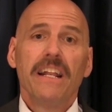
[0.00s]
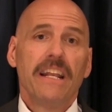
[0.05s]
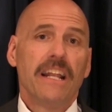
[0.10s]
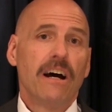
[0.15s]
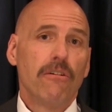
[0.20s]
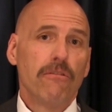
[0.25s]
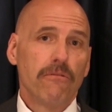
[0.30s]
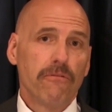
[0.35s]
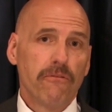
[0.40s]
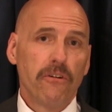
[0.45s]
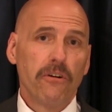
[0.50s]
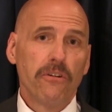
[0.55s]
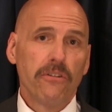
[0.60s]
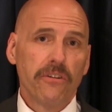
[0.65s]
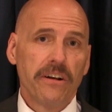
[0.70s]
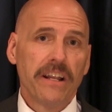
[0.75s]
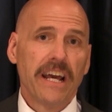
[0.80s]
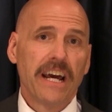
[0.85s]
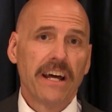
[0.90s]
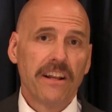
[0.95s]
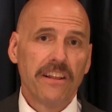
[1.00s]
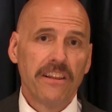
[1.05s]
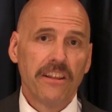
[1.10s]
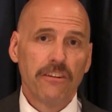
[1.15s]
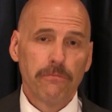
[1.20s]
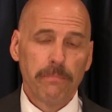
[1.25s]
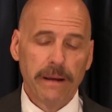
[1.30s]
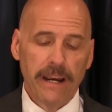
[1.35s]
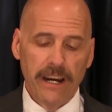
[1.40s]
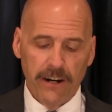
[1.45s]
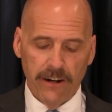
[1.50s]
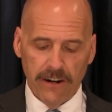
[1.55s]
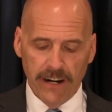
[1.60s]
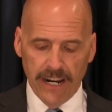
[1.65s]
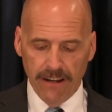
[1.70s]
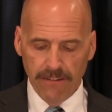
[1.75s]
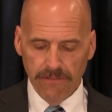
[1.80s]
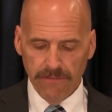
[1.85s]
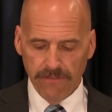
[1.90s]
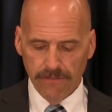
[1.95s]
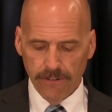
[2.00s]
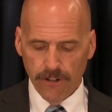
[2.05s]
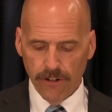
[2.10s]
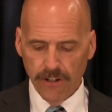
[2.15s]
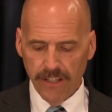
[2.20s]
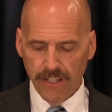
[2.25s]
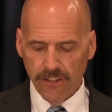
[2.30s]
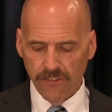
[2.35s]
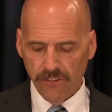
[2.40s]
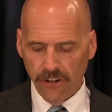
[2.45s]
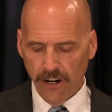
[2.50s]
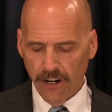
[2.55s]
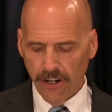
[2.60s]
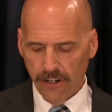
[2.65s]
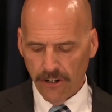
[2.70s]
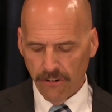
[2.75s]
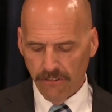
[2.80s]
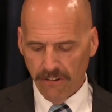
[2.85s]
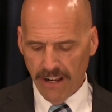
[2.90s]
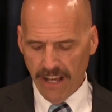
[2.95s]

Now, further down in this paragraph, or in this article